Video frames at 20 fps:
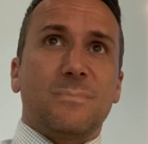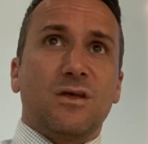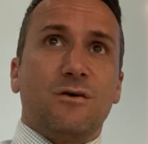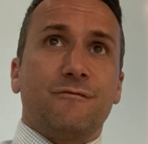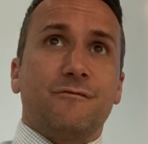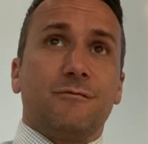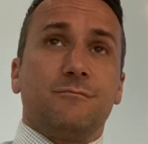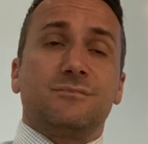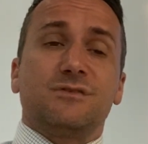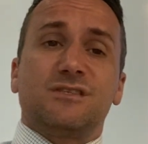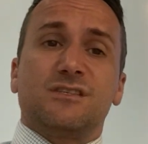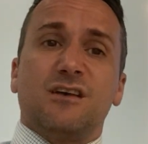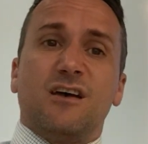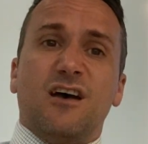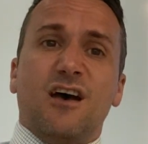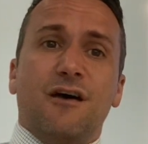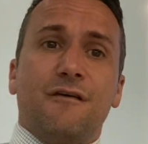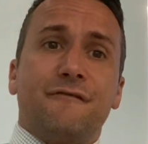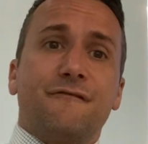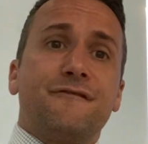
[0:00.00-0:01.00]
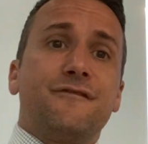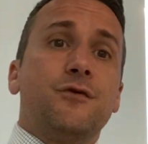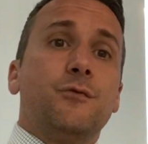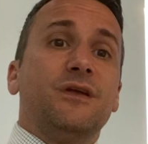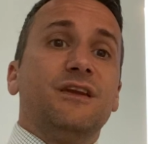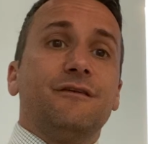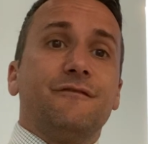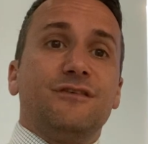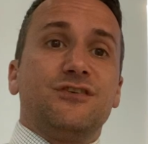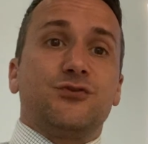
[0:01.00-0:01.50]
from a few
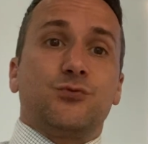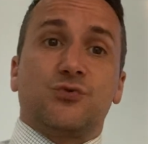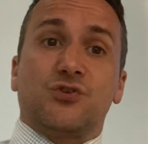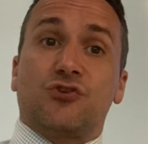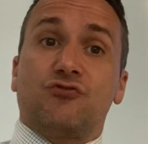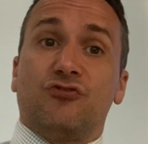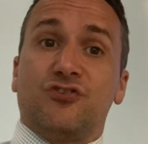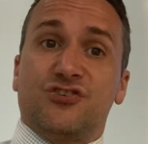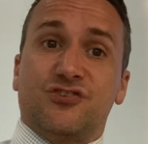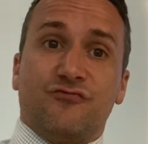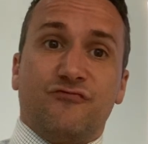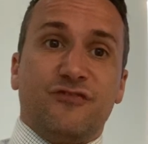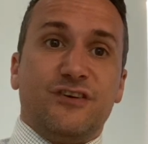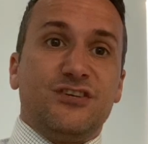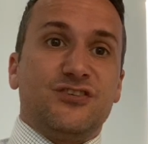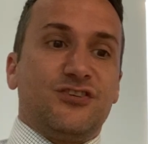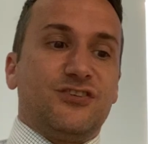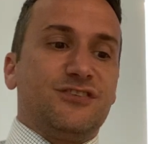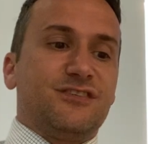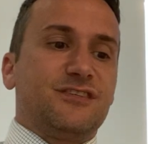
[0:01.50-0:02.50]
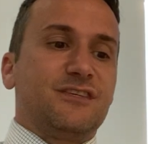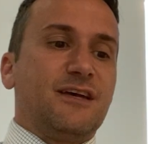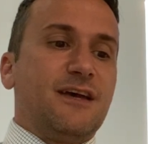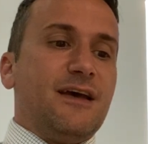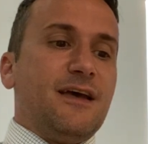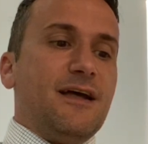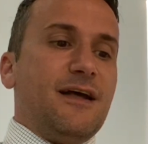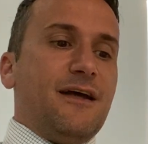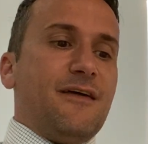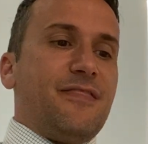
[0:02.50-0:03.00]
individuals across the regions
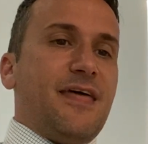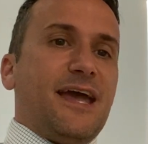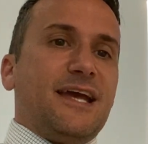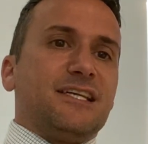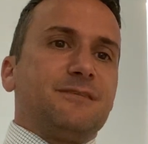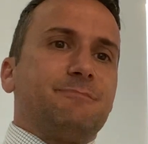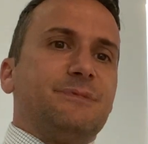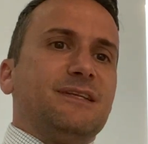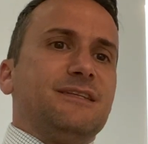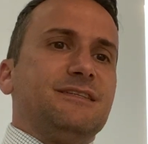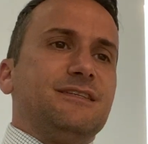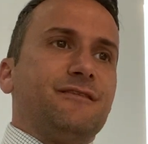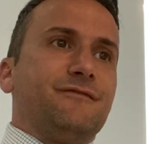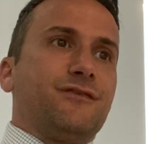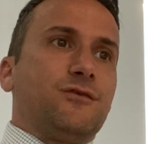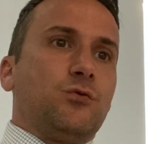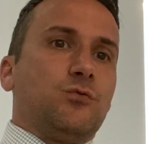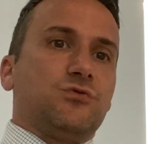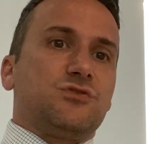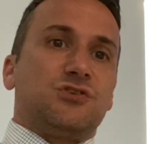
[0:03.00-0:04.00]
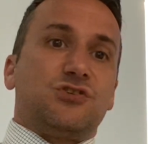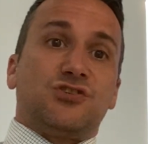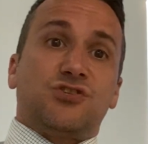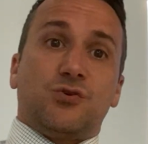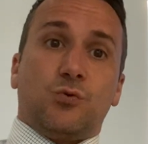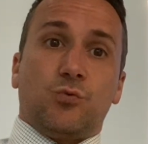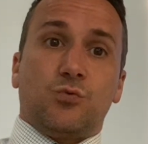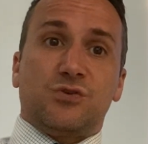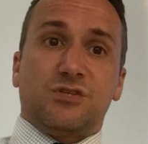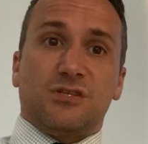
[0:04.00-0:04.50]
that it's been difficult to
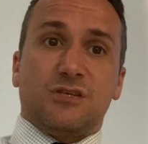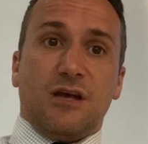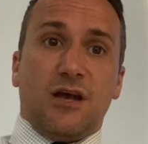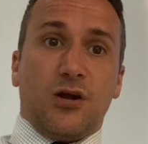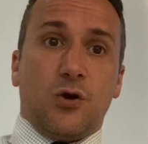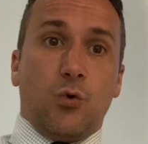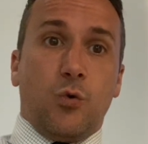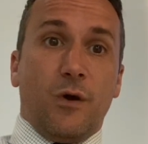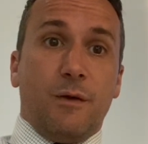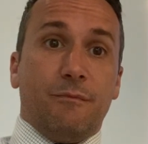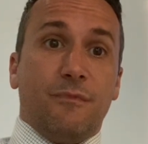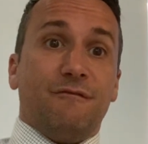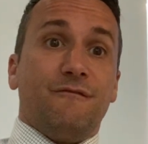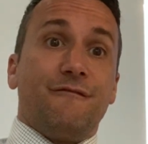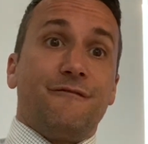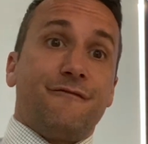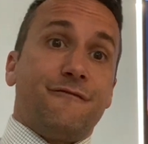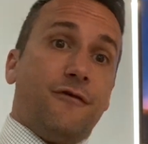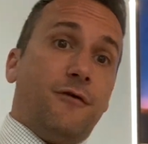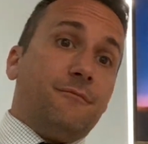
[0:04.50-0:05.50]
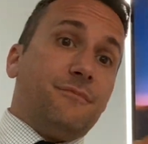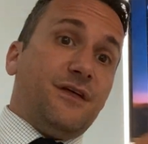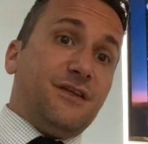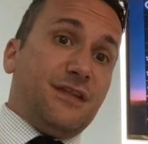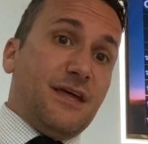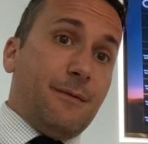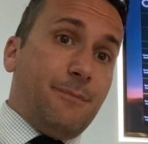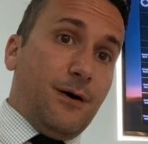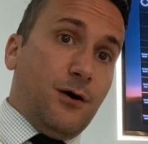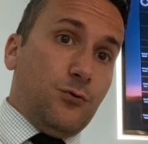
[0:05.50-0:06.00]
source equipment from the
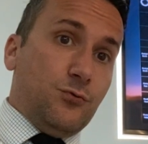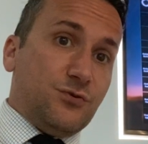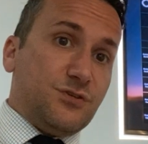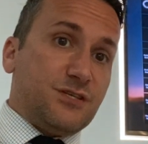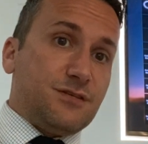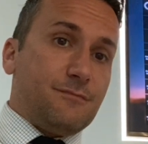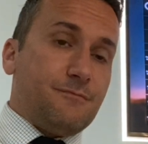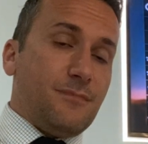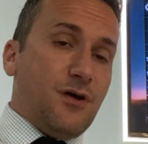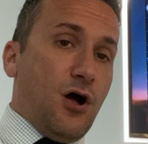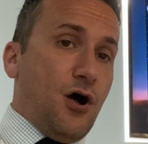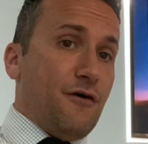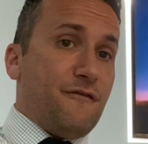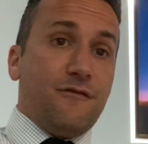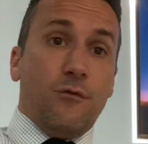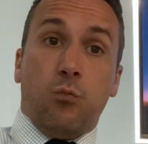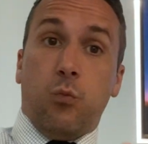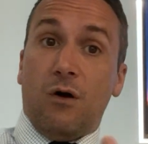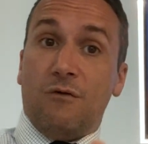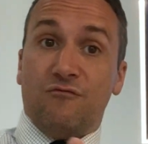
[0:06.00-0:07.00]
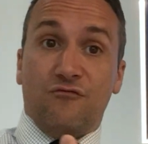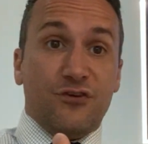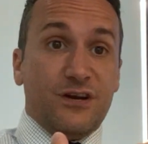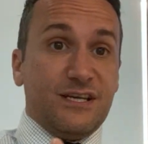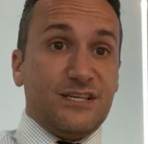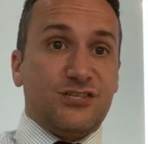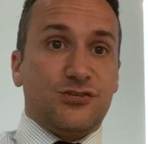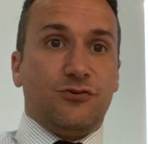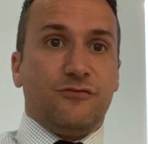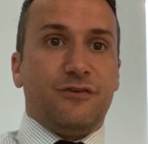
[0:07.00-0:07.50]
depots for one
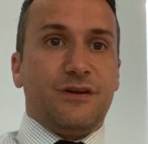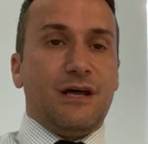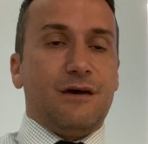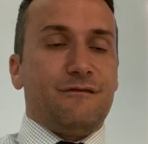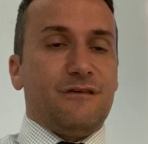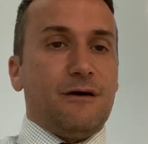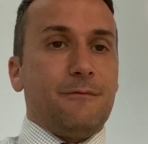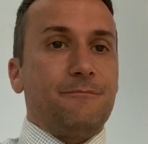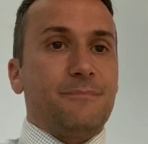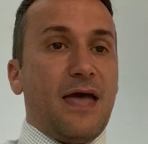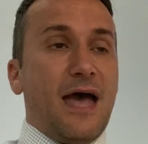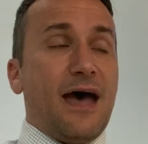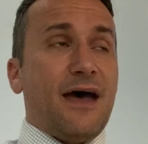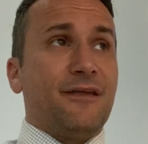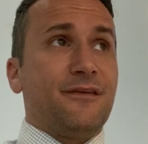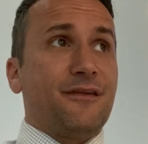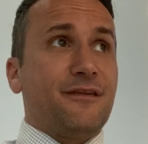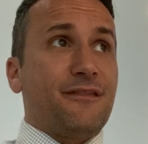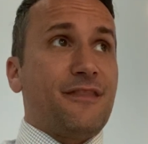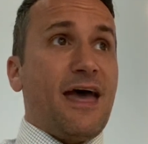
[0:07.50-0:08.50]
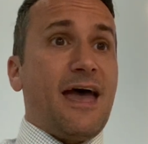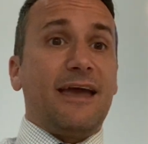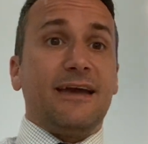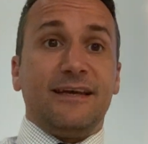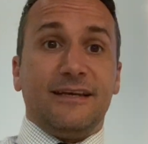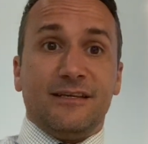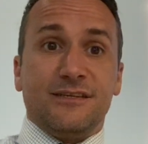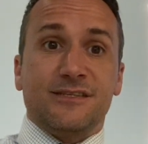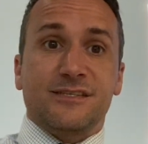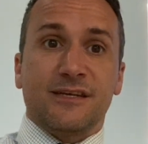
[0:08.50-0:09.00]
reason or another, and that
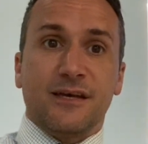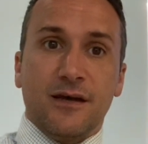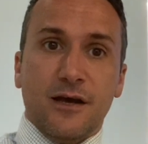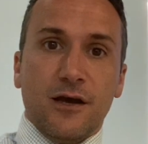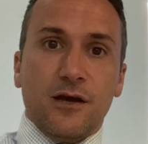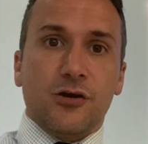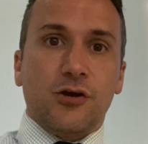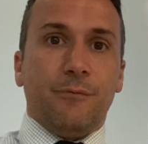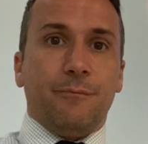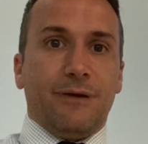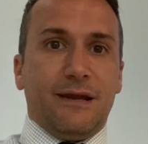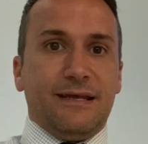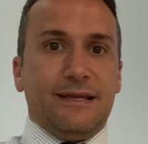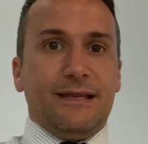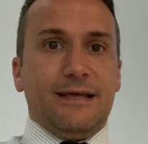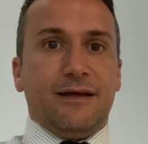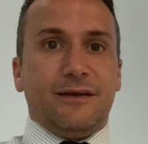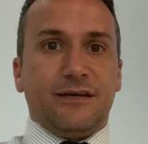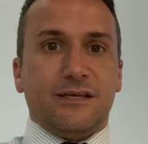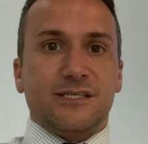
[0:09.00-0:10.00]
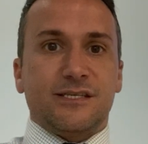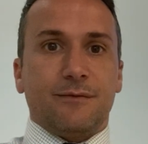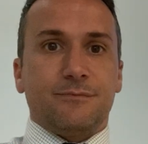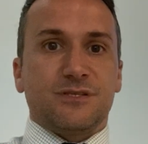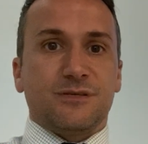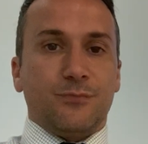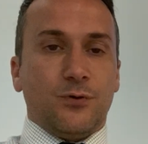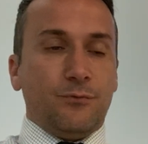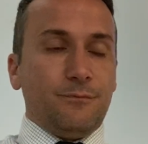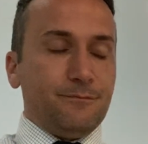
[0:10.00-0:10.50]
is completely
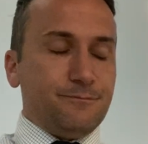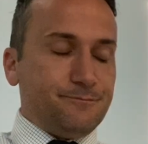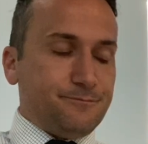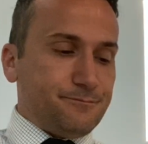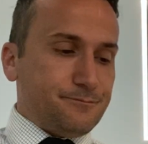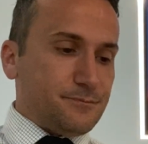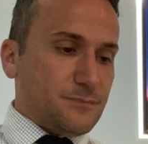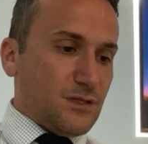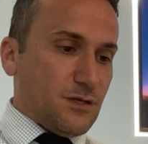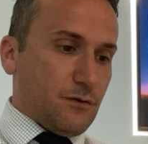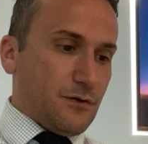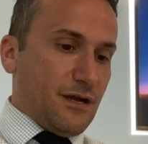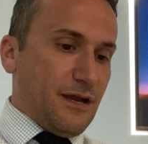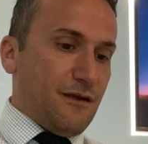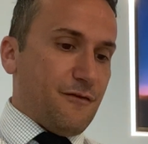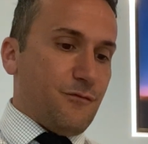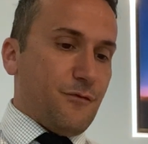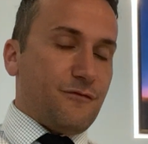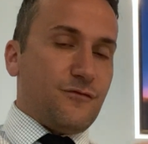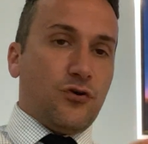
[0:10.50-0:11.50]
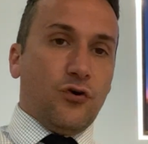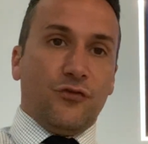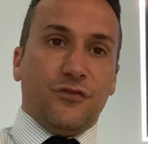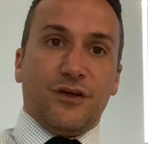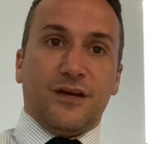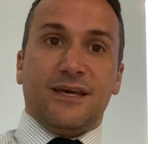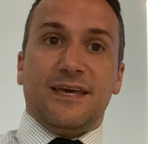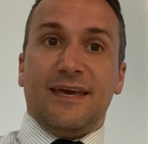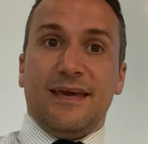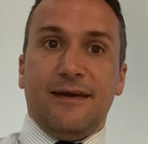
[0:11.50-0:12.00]
unacceptable. Okay, if we've got the
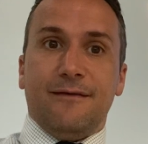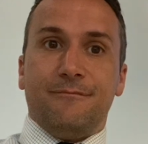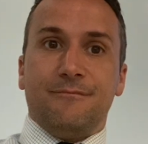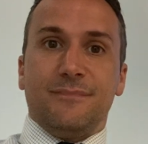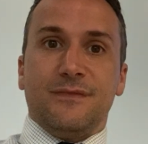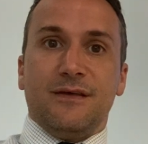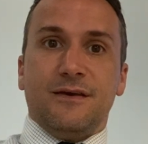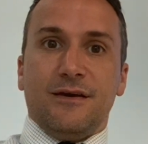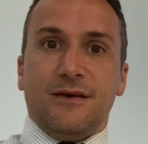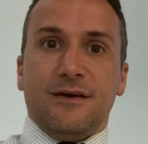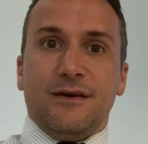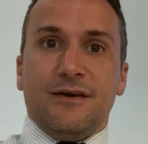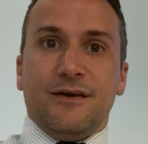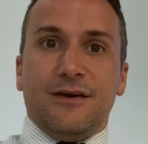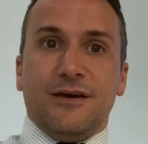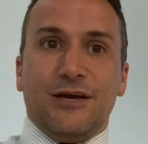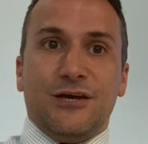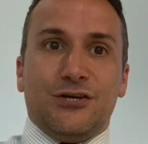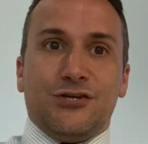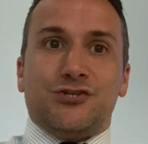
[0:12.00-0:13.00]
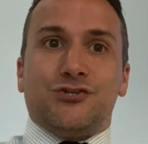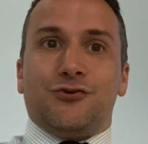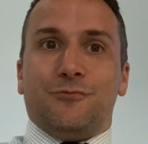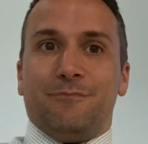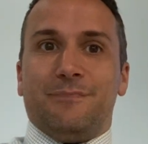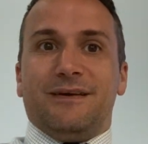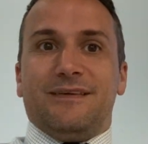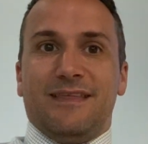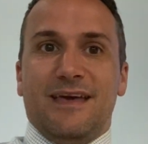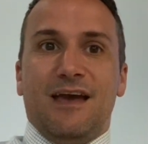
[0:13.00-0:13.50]
kit, it should
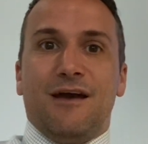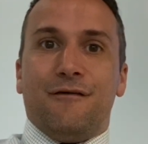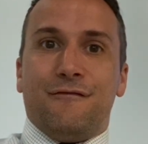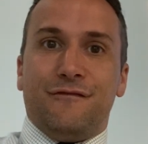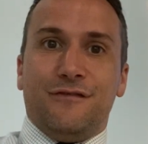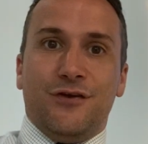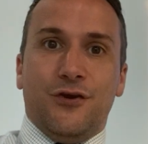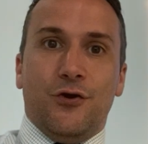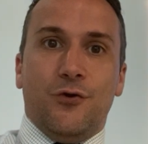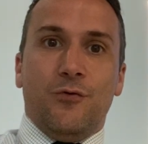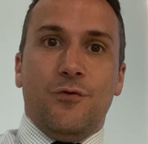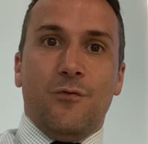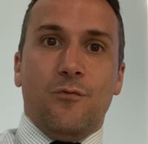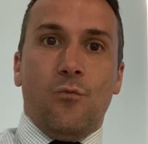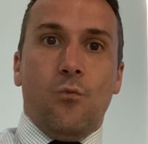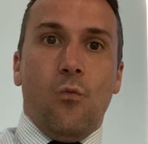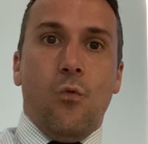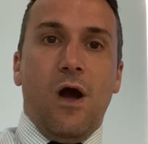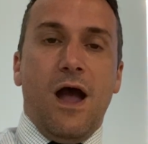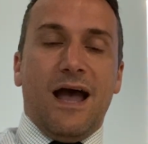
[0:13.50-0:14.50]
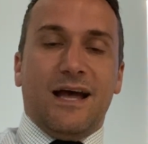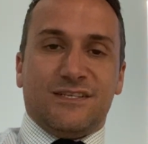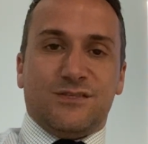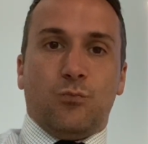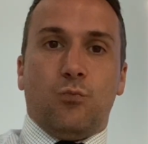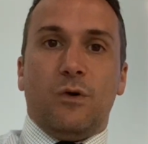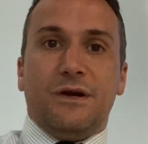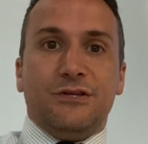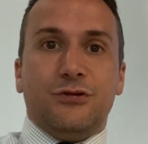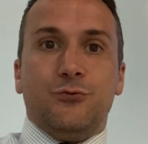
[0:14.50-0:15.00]
be there for you as
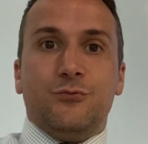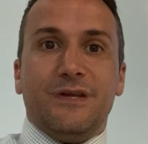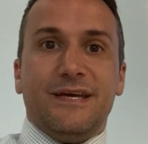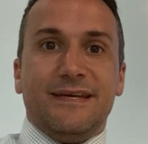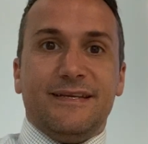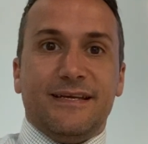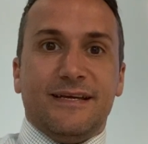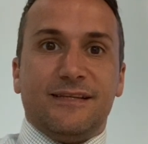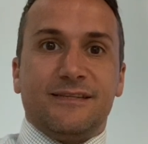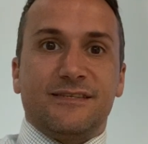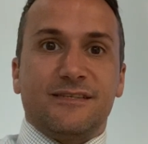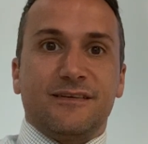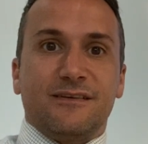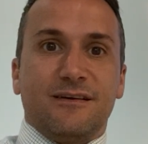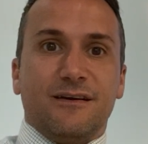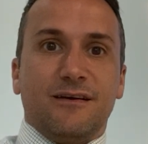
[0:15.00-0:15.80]
and when you need it.